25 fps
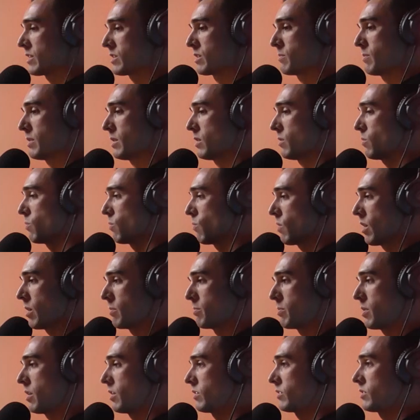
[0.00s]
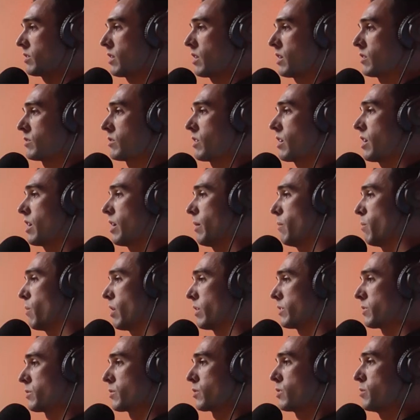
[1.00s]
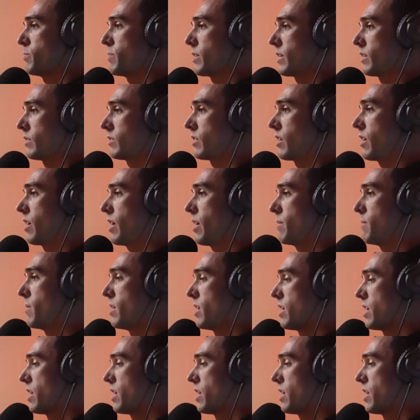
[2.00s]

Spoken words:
to be one person at a time, one group at a time.